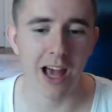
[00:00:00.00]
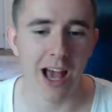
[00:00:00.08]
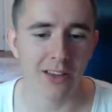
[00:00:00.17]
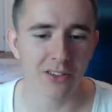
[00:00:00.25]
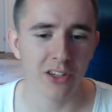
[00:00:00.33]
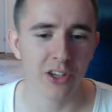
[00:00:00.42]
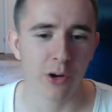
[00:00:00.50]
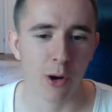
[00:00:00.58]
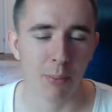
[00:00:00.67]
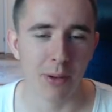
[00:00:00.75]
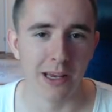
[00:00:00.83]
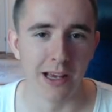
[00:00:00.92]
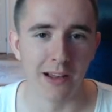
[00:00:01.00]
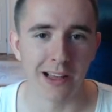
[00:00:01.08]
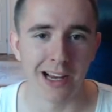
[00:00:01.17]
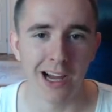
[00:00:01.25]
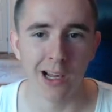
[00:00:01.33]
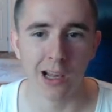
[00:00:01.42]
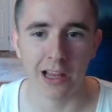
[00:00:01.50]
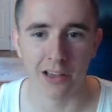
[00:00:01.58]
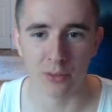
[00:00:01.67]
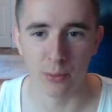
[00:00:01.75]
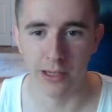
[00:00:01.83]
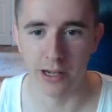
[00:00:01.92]
As an European, like I
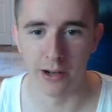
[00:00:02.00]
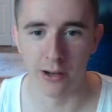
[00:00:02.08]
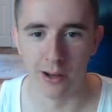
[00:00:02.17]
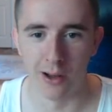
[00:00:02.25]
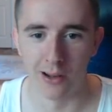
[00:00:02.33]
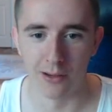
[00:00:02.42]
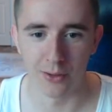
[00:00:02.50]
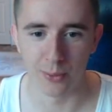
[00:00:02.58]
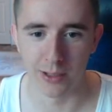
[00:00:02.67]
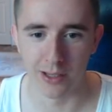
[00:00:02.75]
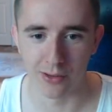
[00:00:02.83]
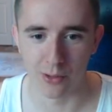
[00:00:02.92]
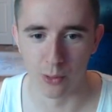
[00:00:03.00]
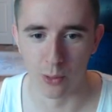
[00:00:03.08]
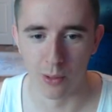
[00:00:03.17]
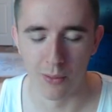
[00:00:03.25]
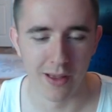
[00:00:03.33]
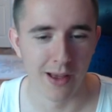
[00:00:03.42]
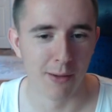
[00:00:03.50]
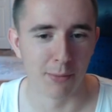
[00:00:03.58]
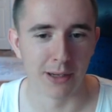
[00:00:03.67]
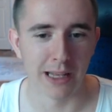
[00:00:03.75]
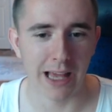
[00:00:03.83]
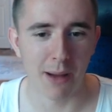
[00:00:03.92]
like Sweden and all. Sweden is cool.
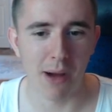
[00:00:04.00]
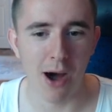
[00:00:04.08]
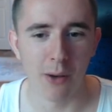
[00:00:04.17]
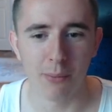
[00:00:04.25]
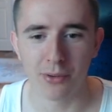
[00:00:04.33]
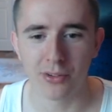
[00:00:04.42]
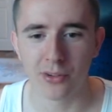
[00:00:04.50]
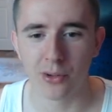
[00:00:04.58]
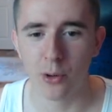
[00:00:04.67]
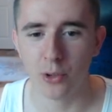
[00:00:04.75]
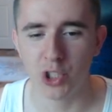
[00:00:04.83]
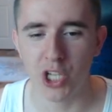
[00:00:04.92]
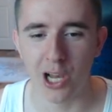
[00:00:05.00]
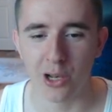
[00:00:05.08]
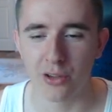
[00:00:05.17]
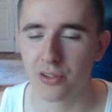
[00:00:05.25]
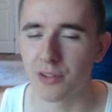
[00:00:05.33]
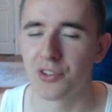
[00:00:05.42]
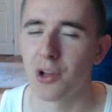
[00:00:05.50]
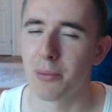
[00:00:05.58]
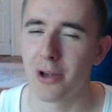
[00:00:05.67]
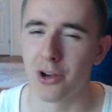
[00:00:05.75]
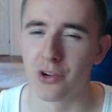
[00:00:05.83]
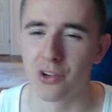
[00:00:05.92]
But like I'm so jealous of some
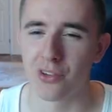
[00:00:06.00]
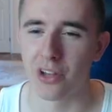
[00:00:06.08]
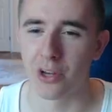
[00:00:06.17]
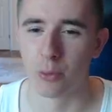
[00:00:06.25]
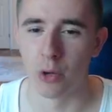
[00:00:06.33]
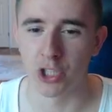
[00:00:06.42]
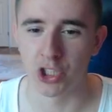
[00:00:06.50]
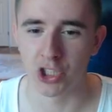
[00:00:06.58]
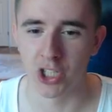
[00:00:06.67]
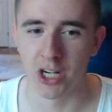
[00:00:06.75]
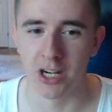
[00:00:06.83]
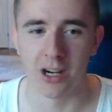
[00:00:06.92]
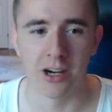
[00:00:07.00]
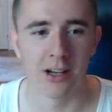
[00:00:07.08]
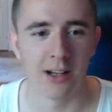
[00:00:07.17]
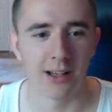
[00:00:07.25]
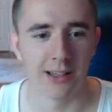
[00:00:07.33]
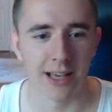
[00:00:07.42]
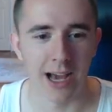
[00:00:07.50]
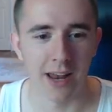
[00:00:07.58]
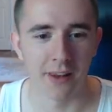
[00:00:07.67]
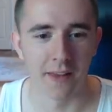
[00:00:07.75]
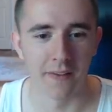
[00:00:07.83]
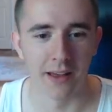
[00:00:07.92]
countries like Russia,
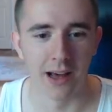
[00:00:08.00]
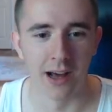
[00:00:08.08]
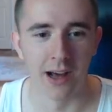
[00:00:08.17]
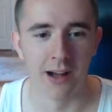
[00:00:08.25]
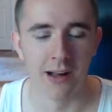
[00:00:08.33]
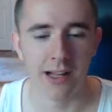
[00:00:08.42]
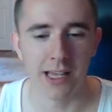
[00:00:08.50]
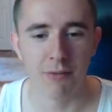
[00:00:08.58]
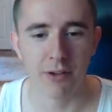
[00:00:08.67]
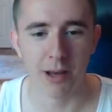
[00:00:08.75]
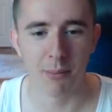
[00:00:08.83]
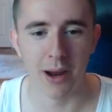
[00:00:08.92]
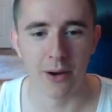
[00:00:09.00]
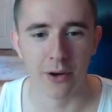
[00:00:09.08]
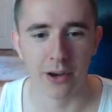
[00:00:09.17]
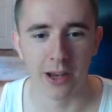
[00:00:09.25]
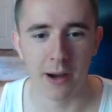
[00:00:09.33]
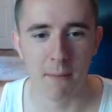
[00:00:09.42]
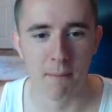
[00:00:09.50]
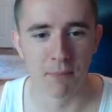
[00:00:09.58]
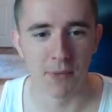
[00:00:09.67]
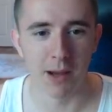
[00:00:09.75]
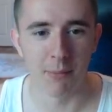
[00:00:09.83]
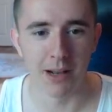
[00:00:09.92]
Canada, even America.
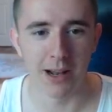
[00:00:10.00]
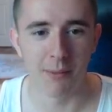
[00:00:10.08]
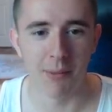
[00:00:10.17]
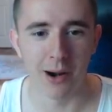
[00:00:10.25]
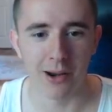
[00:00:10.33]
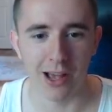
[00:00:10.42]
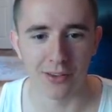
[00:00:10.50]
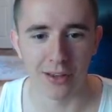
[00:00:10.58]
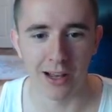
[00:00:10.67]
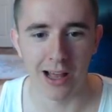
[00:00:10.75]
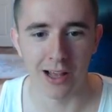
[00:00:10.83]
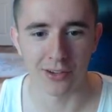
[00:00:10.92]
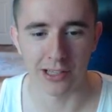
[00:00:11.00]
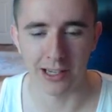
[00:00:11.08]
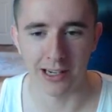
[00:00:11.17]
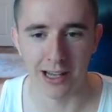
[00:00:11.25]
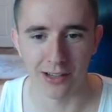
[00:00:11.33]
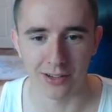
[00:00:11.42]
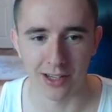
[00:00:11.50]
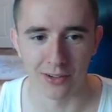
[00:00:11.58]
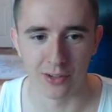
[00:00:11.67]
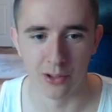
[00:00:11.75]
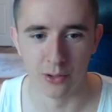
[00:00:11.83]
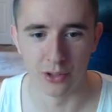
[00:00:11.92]
I mean, America has Alaska, and Alaska
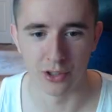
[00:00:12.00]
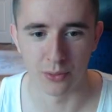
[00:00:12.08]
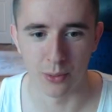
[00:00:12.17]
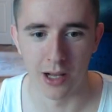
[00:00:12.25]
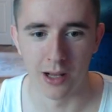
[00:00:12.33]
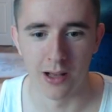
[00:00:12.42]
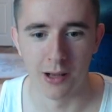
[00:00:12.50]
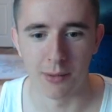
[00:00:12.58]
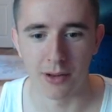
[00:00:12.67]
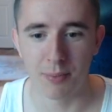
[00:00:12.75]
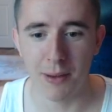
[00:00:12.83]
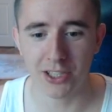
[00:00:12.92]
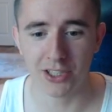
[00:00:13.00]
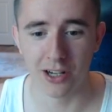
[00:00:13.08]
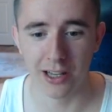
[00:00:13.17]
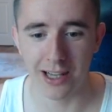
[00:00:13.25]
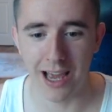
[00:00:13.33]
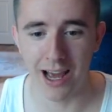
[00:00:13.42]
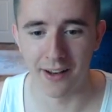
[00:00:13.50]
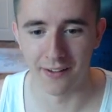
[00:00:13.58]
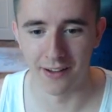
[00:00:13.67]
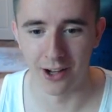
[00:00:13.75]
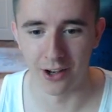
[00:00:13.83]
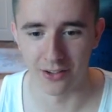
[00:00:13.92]
is huge as well. But especially
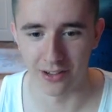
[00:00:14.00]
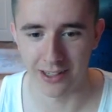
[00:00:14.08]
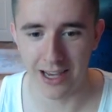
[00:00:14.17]
Canada, honestly.